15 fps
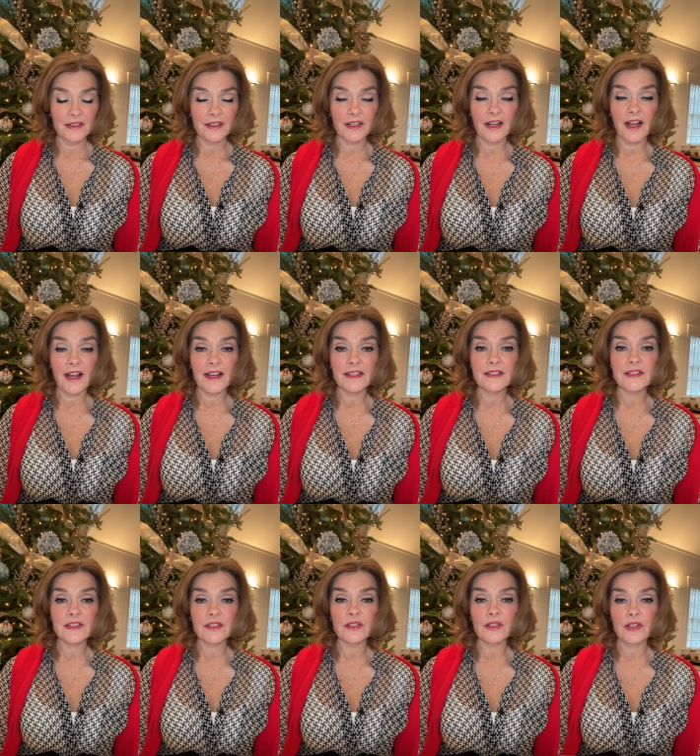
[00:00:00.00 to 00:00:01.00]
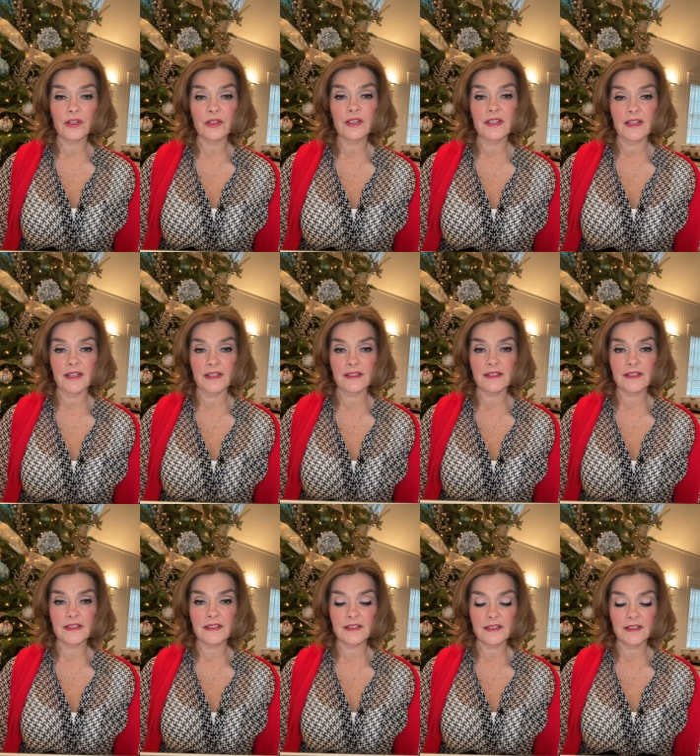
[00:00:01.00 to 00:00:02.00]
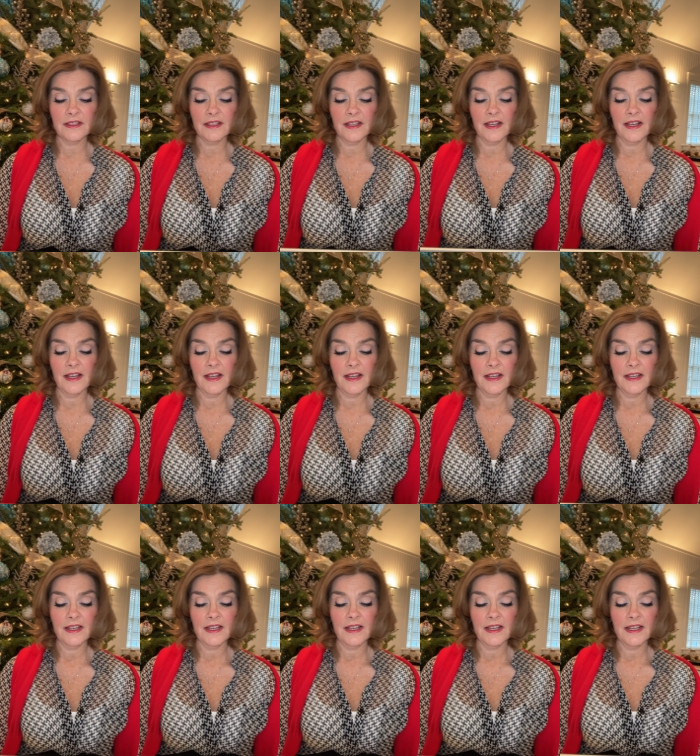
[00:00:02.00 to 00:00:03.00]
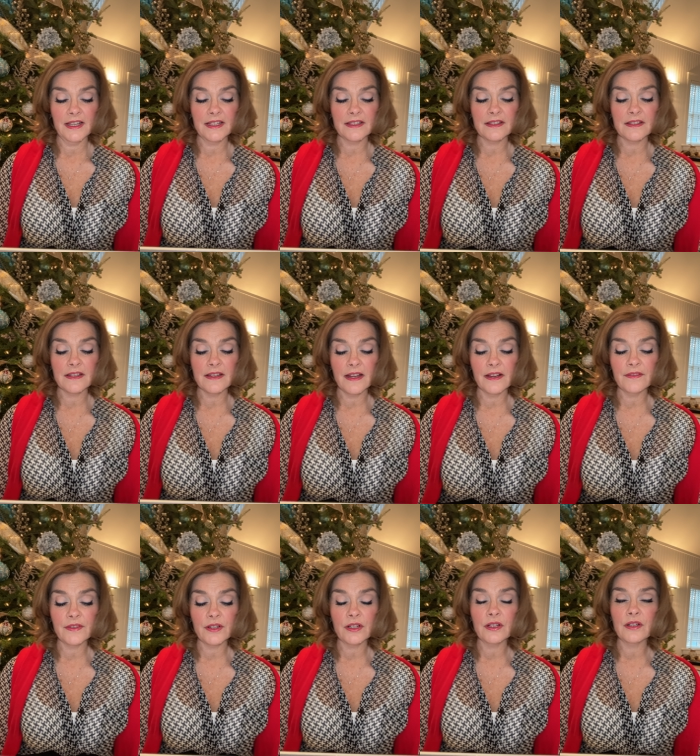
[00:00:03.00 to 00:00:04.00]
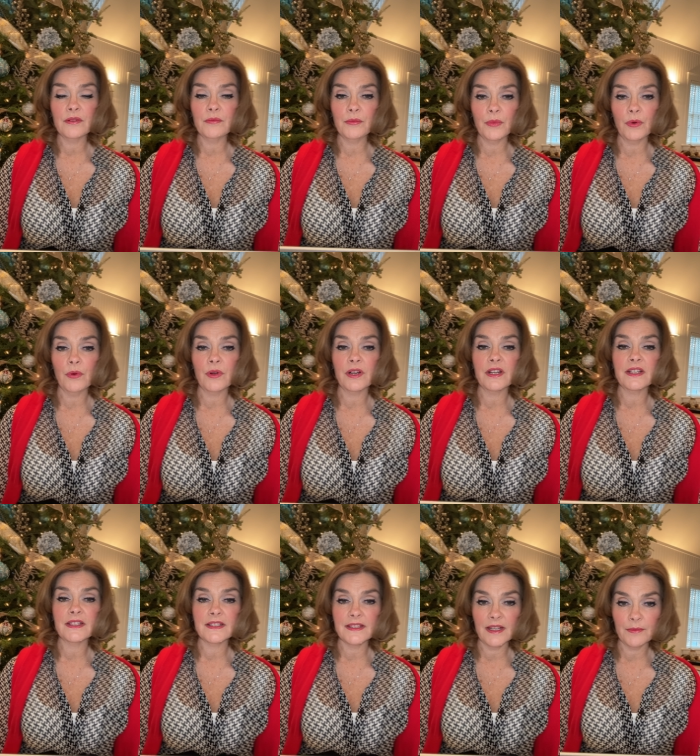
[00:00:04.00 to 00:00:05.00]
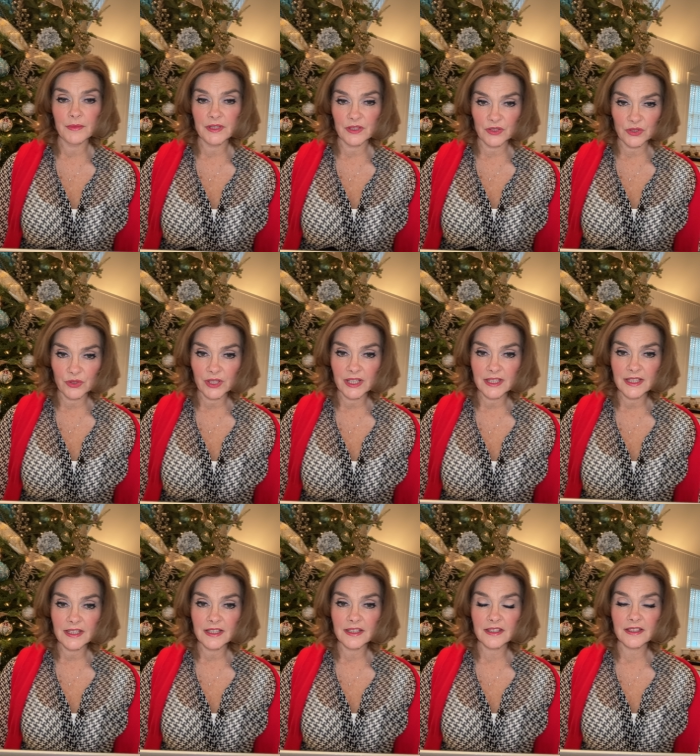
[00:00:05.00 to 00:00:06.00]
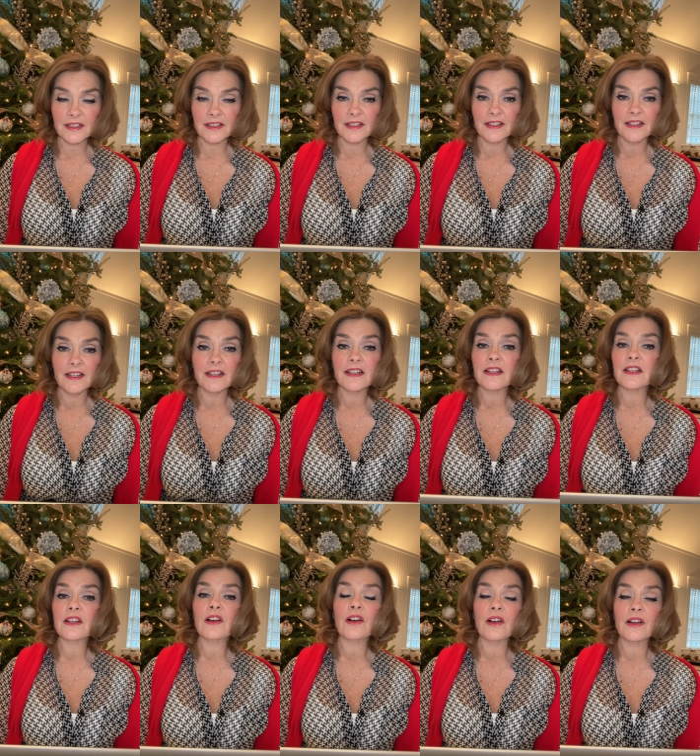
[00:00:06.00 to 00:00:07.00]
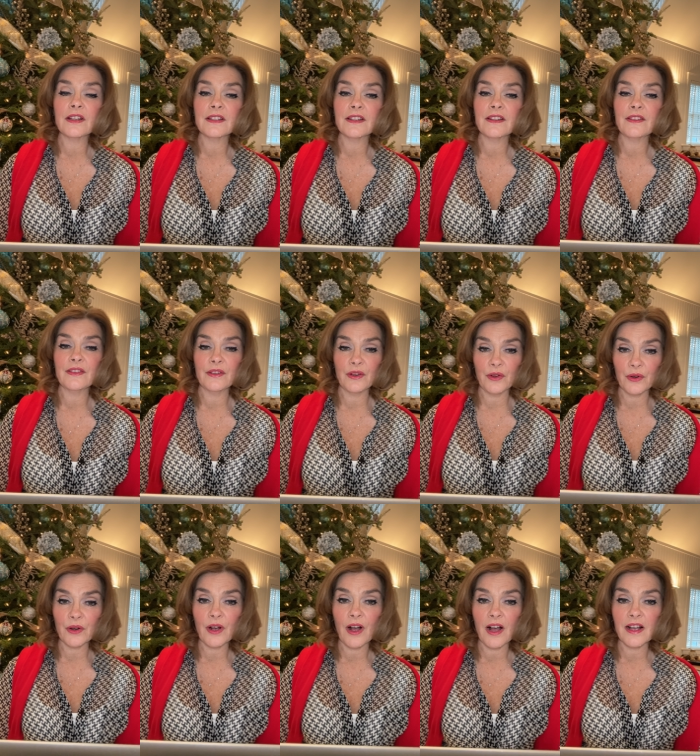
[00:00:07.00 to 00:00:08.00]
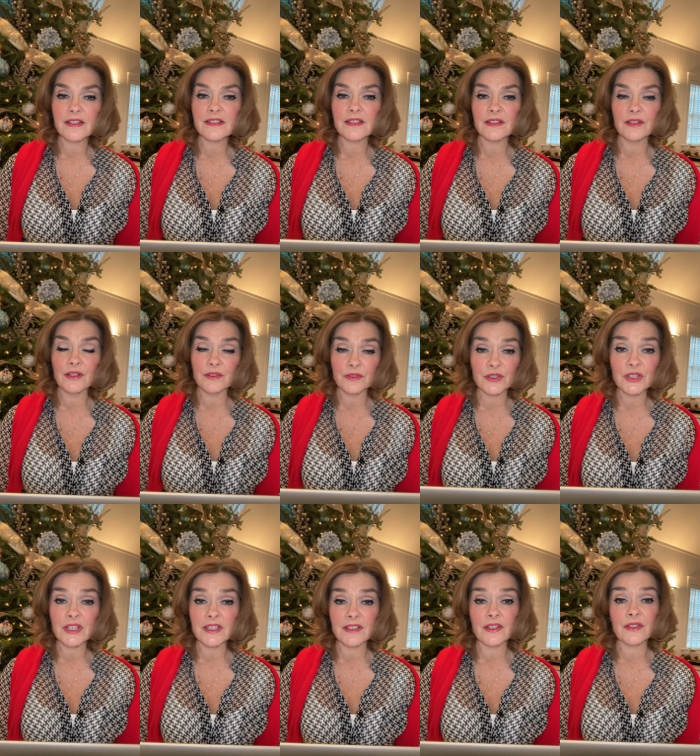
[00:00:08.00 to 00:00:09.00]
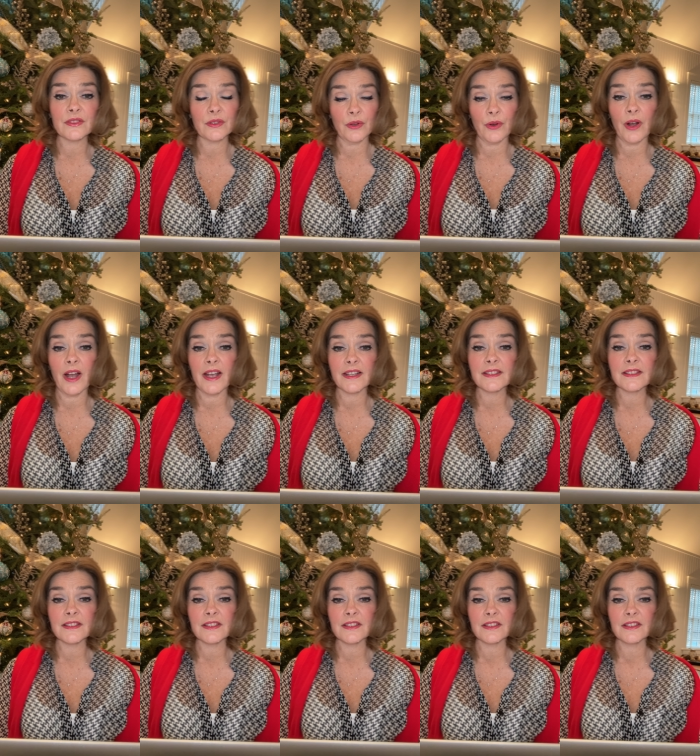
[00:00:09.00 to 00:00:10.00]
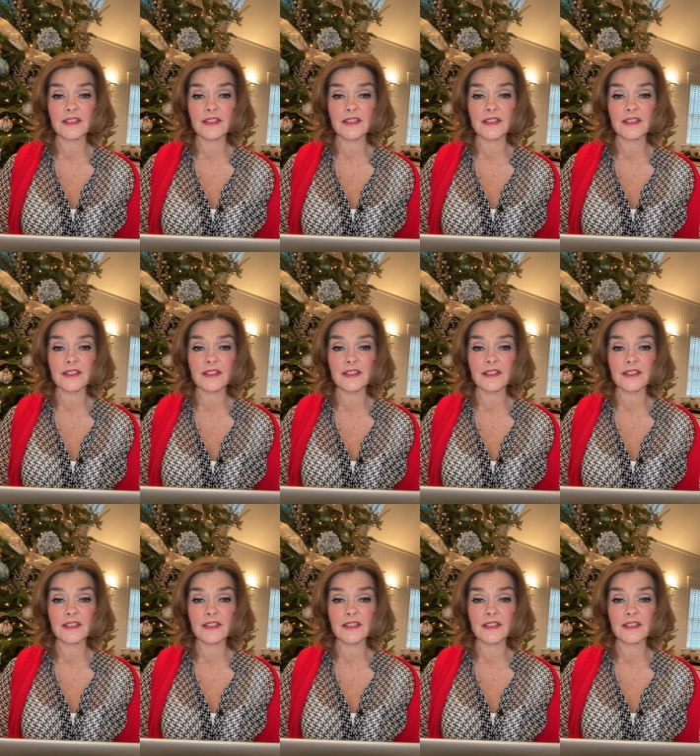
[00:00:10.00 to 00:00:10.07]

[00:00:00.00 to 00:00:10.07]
God's goodness is never more demonstrated than on the cross of Jesus Christ.